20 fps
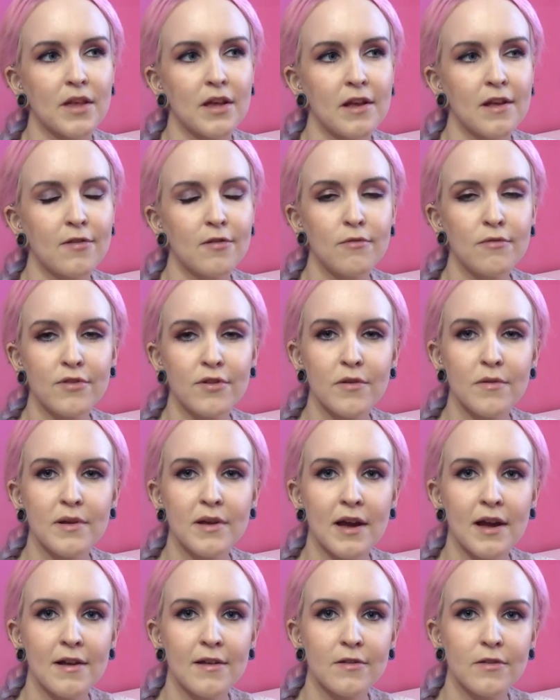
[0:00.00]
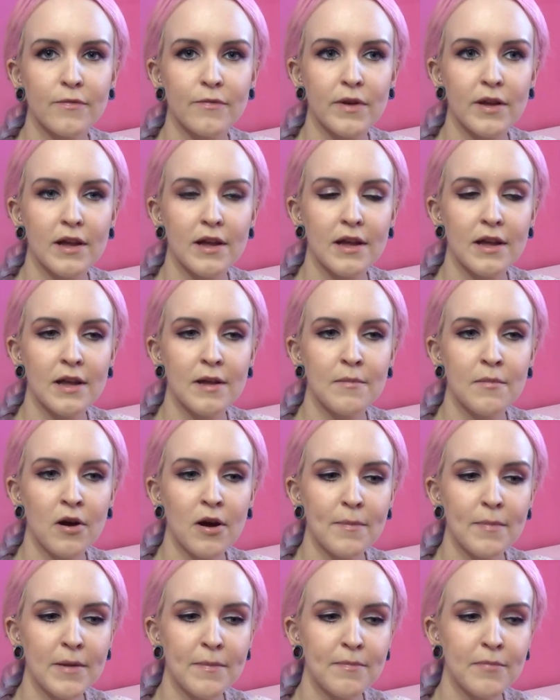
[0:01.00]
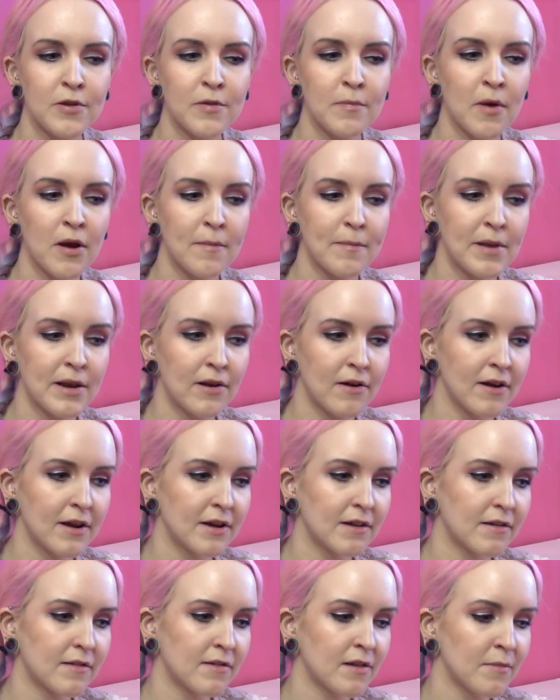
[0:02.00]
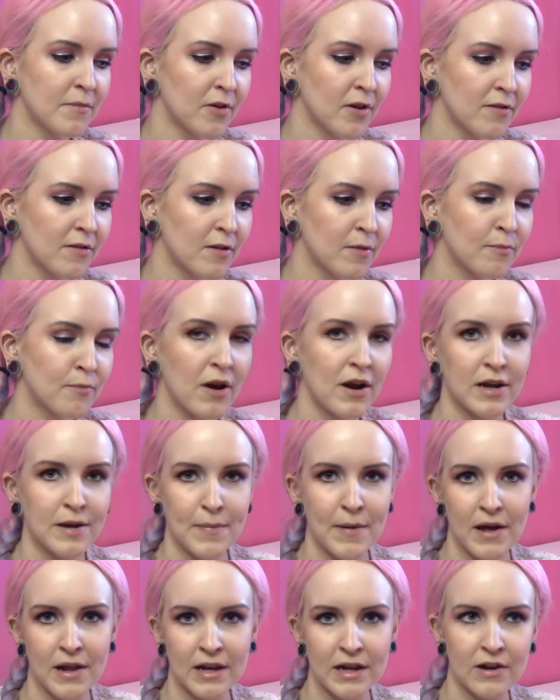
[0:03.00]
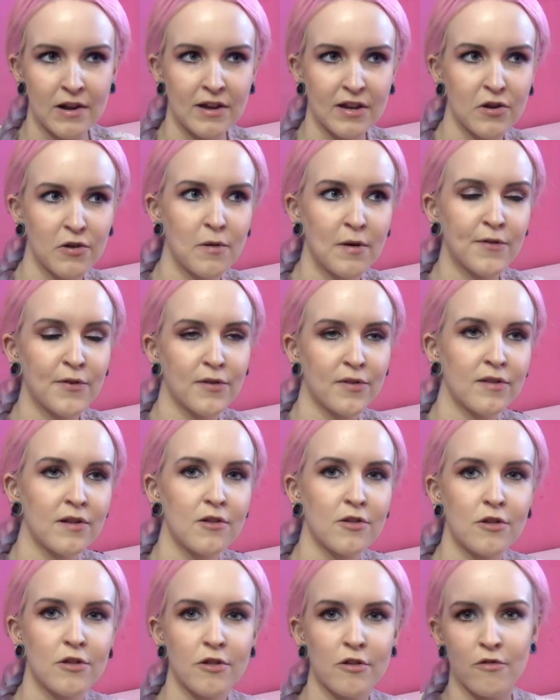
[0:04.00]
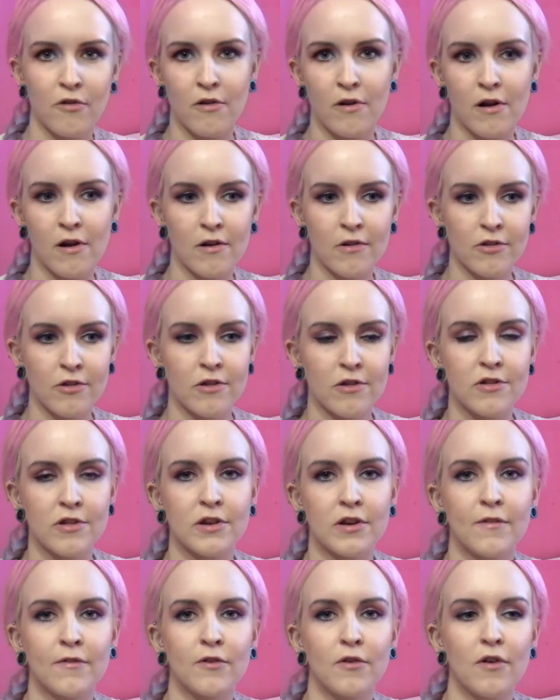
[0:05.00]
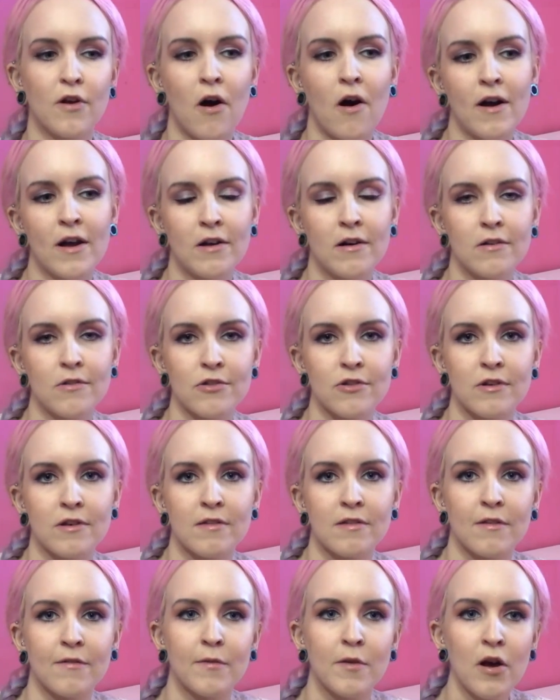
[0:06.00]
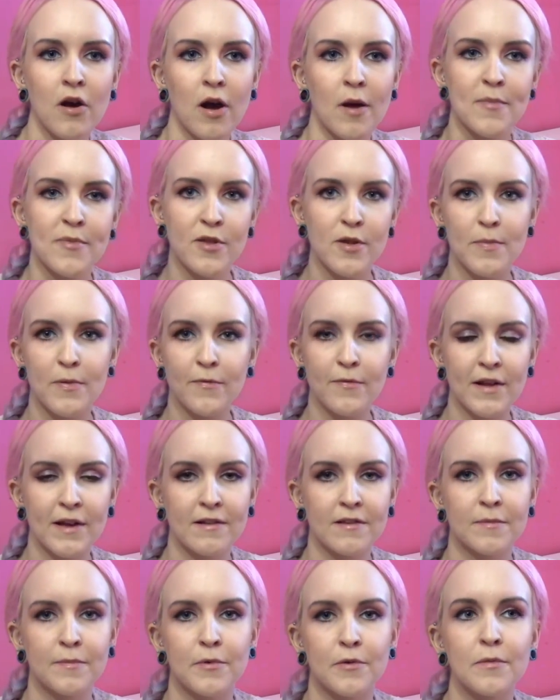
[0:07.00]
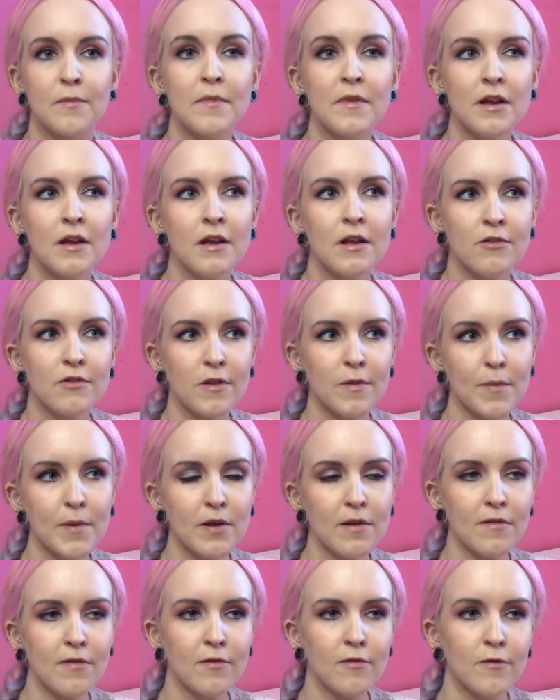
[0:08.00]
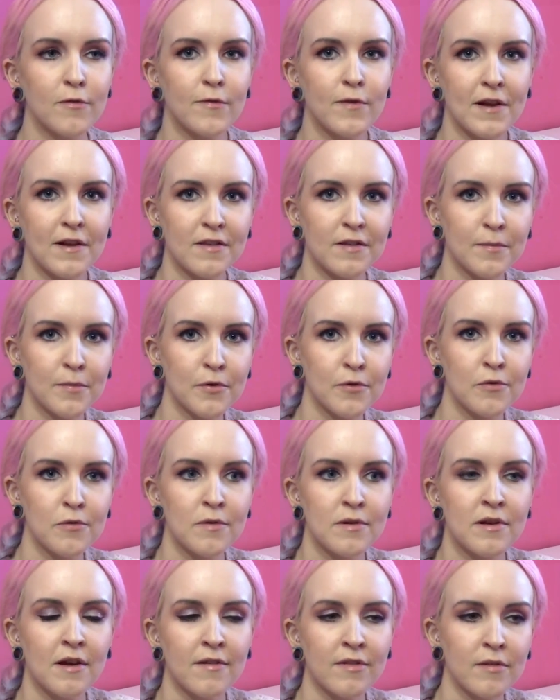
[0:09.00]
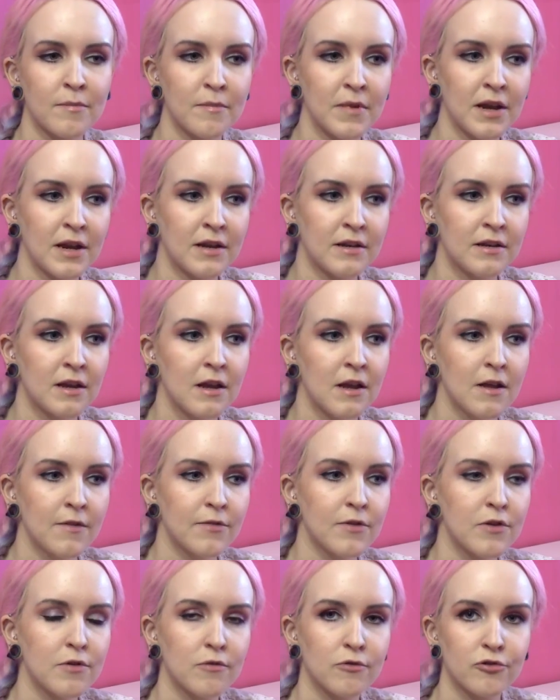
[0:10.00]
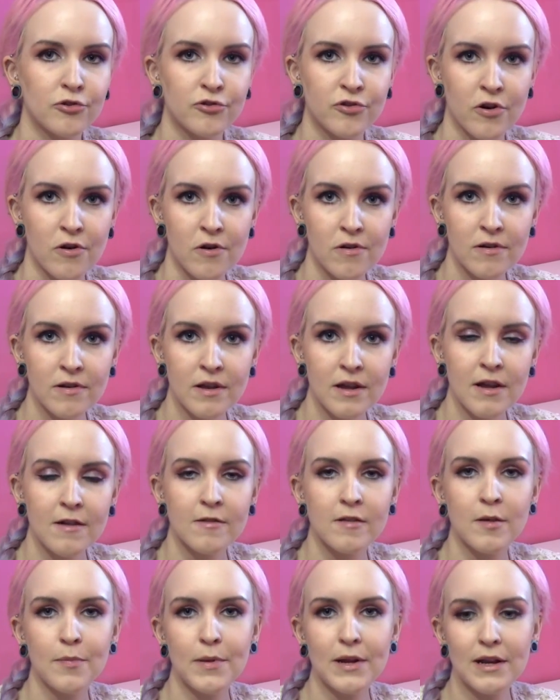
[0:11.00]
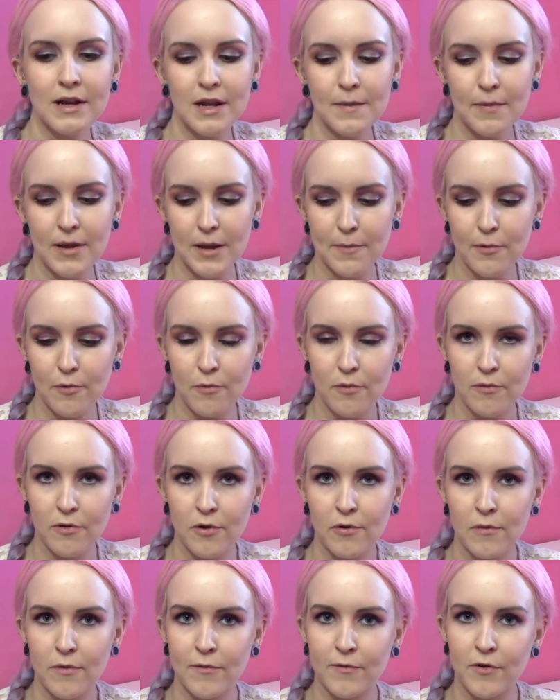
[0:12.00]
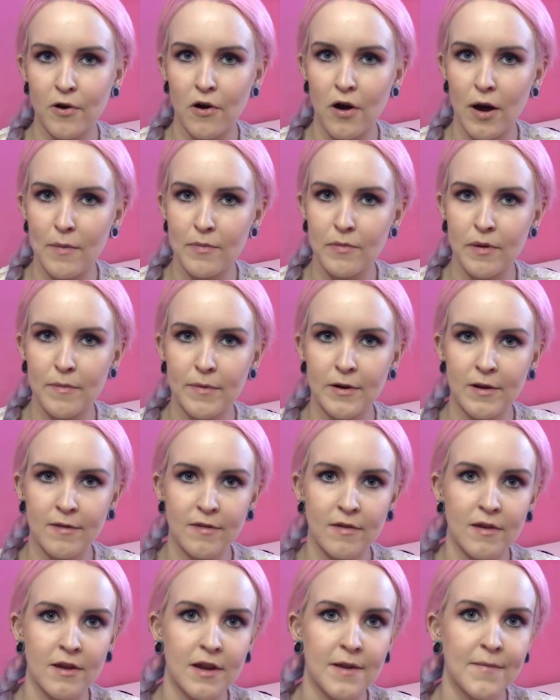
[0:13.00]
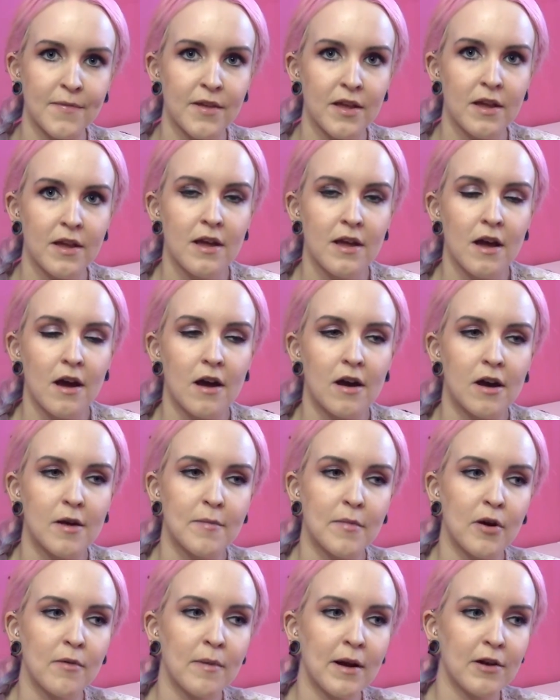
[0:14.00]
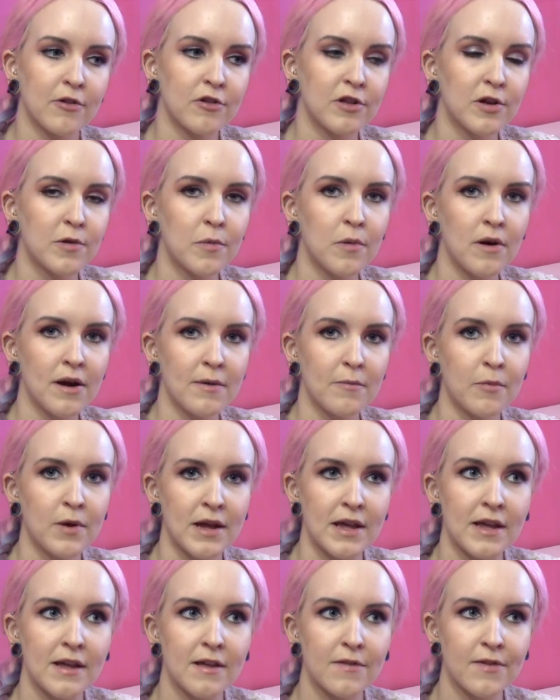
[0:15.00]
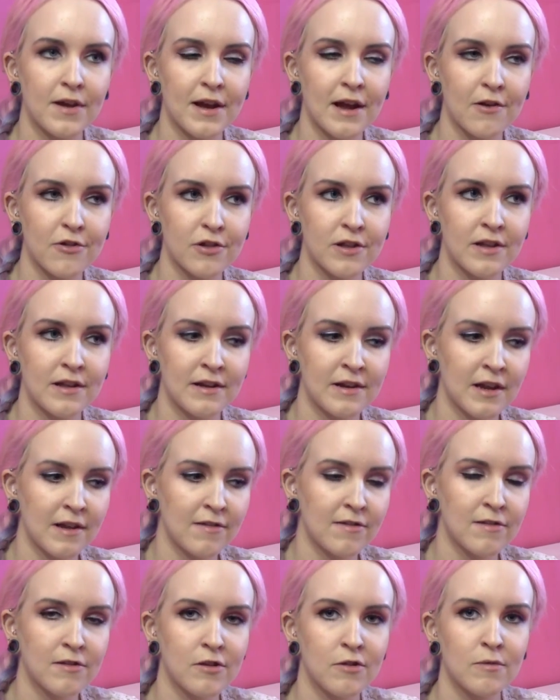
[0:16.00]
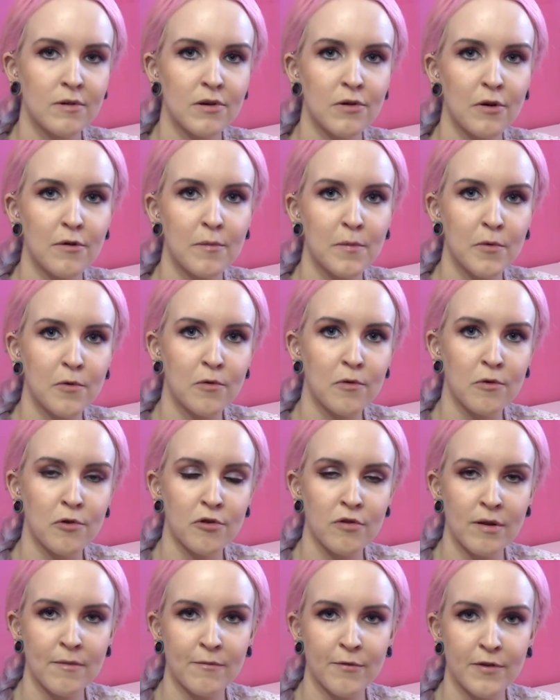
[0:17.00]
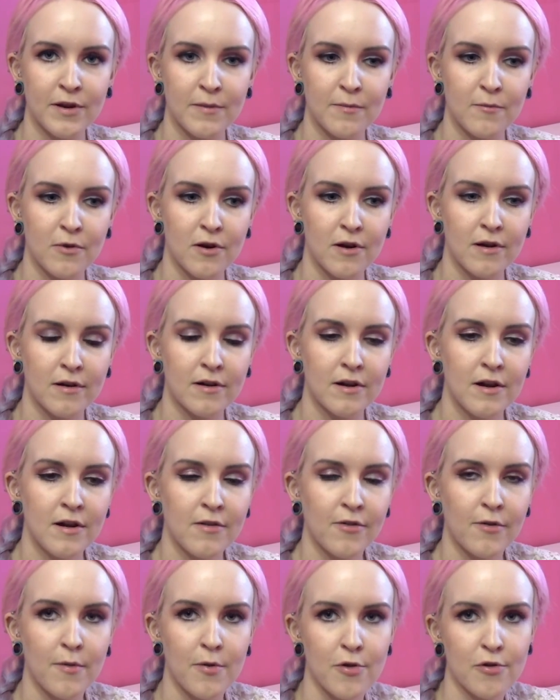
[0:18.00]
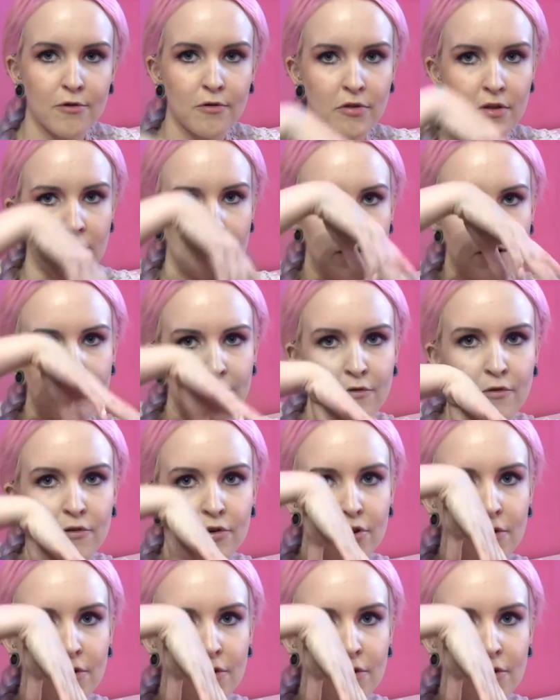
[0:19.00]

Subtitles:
It's also a case of, you might be like, some dancers brag about it, like, oh, I've got such strong arches, I've got high arches, I'm super flexible. Just because you're flexible doesn't mean that you're strong. Typically people who have got hypermobility are actually quite weak. They actually need to do a lot more strengthening work to ensure that they're not